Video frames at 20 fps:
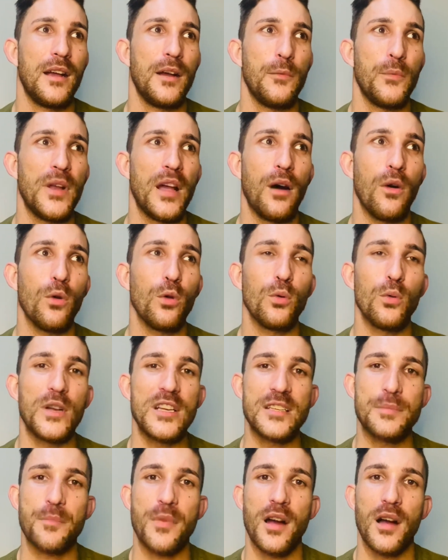we are
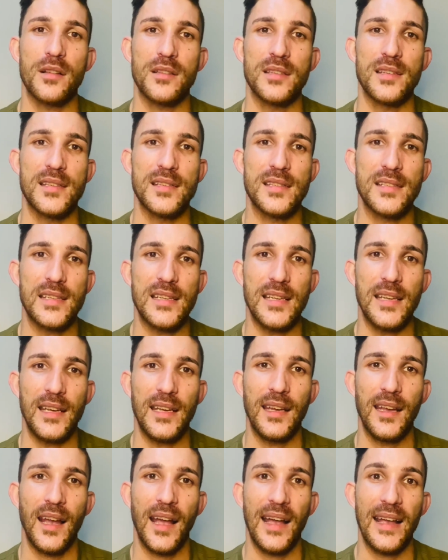always proud to
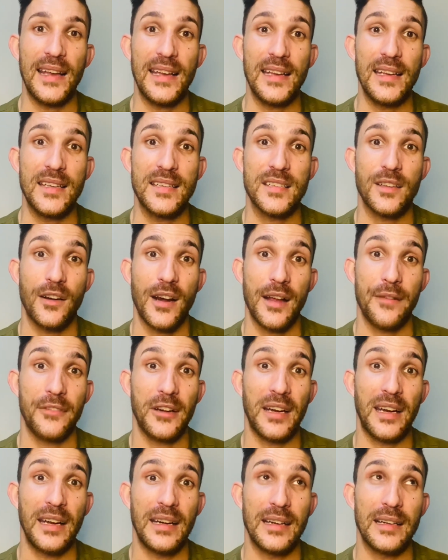see a South
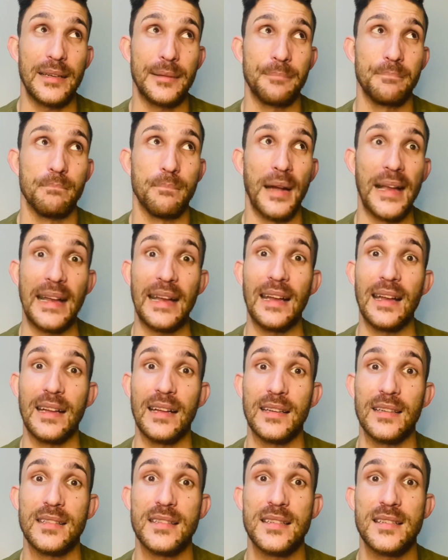African making
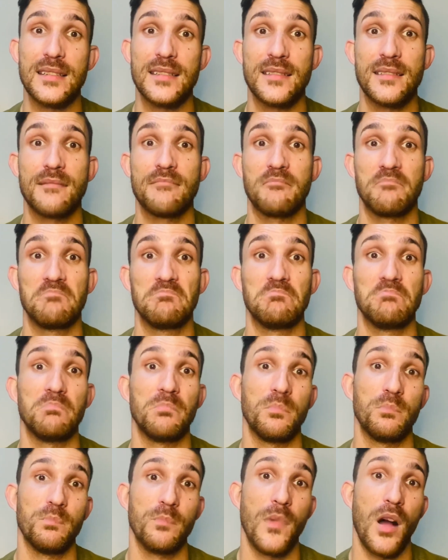it
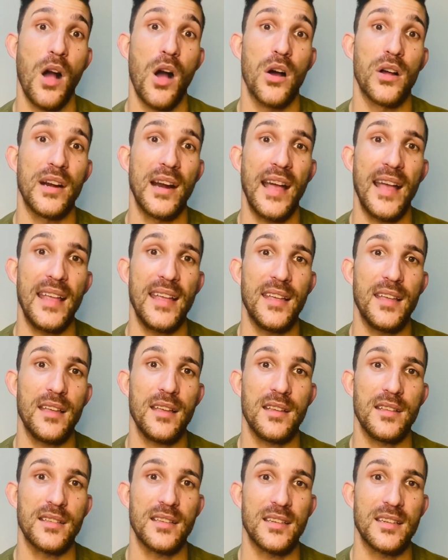on a
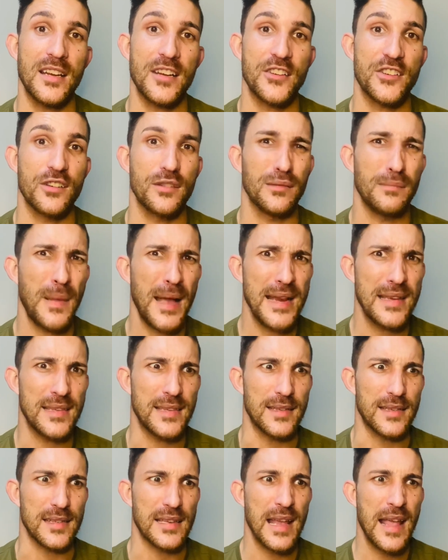international
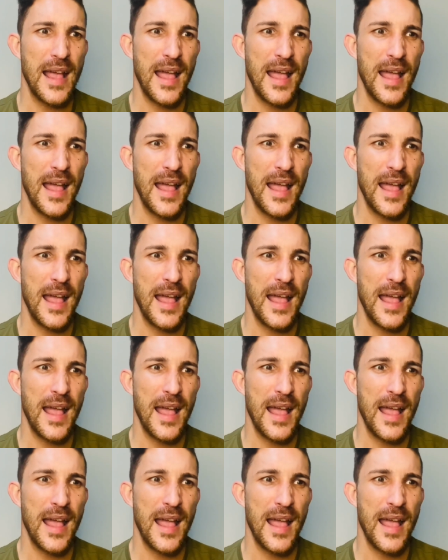basis.